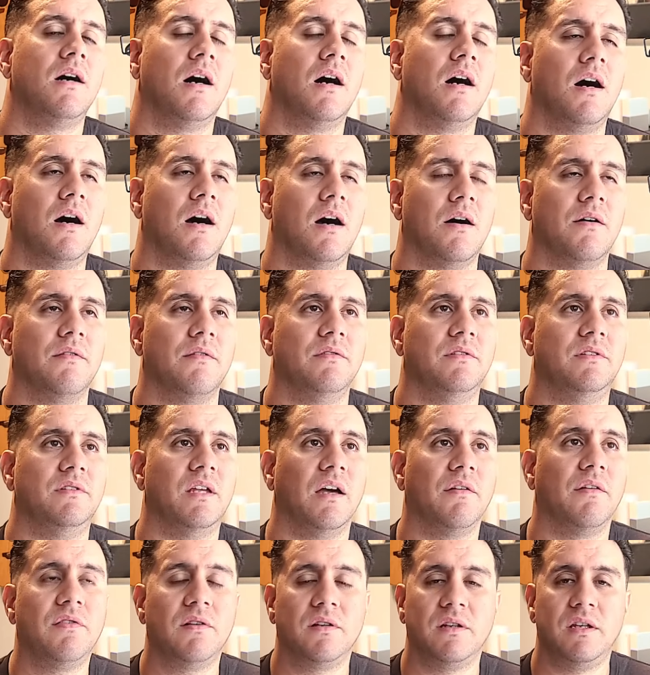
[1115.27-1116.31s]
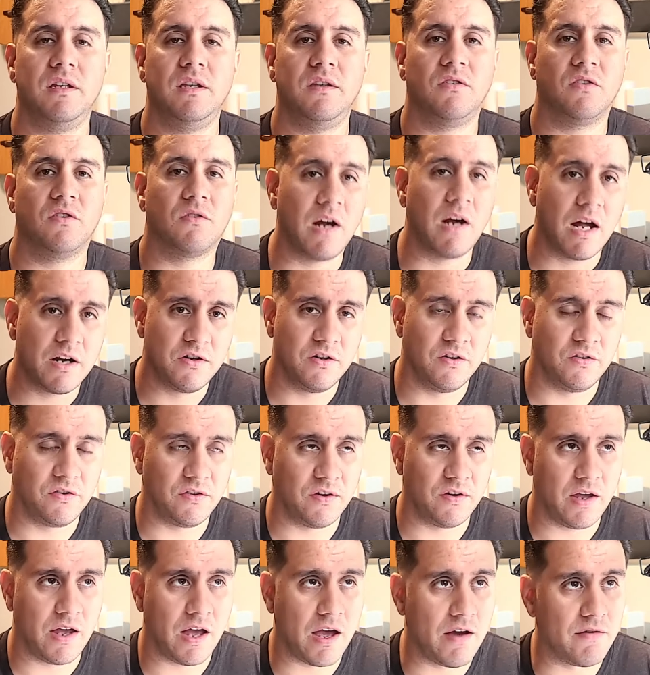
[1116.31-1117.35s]
uh, definitely
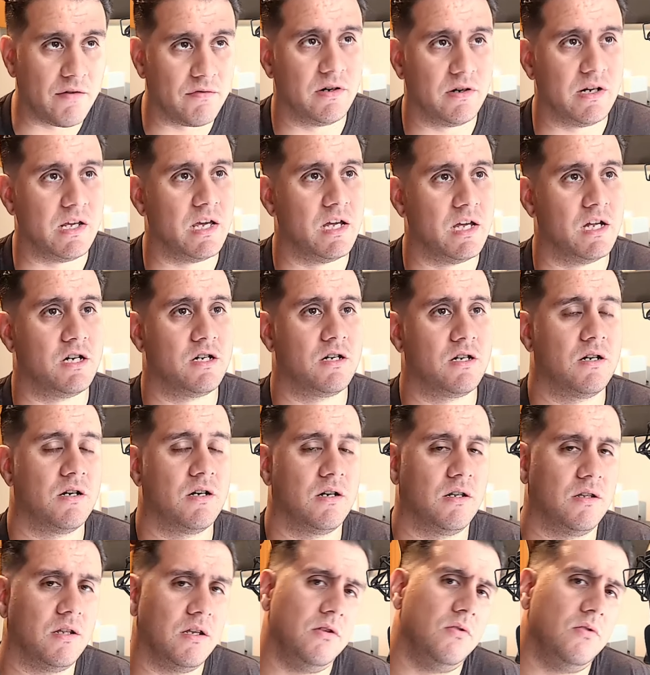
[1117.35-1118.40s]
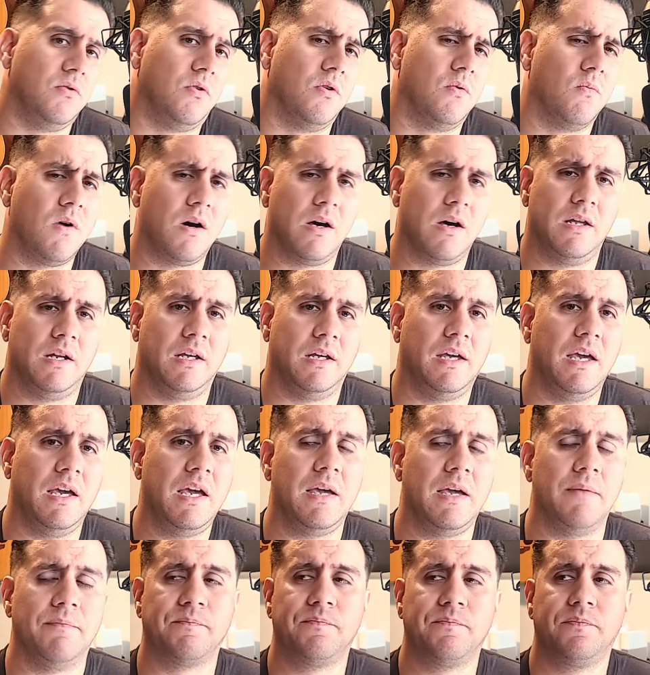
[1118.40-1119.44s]
scratches every itch that you could want in a
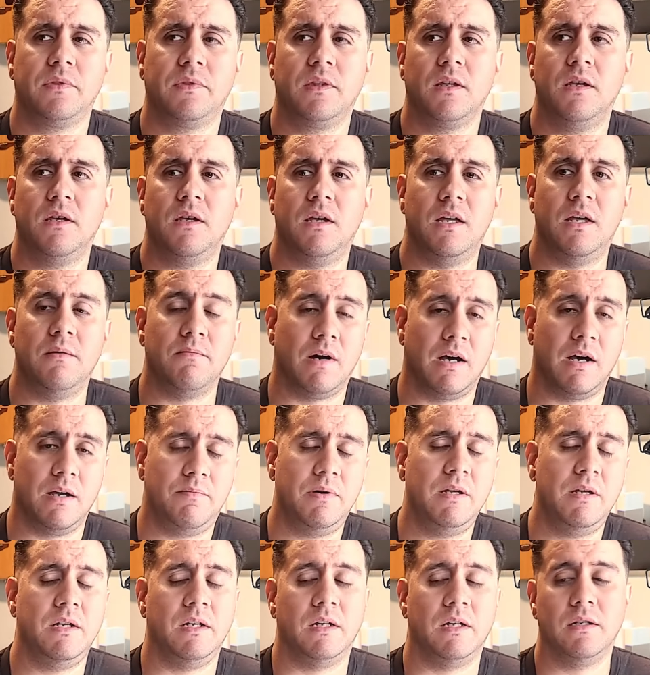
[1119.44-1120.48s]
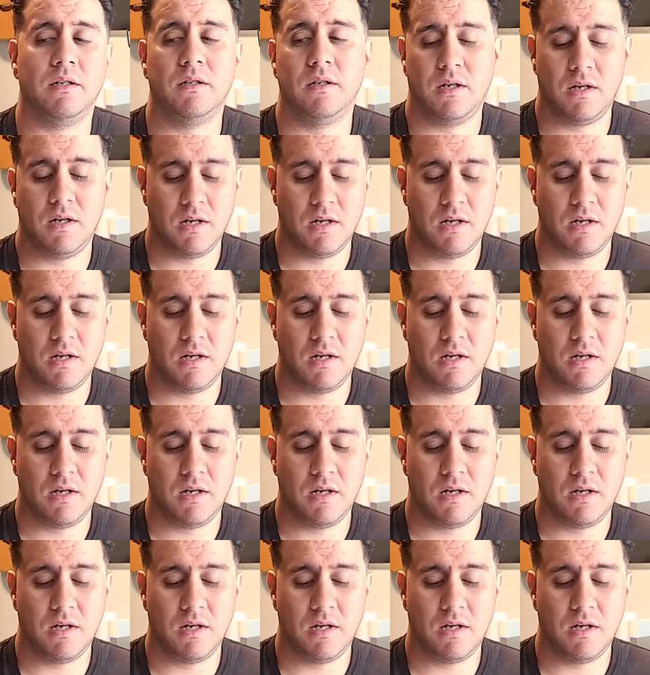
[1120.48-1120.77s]
game, in my opinion.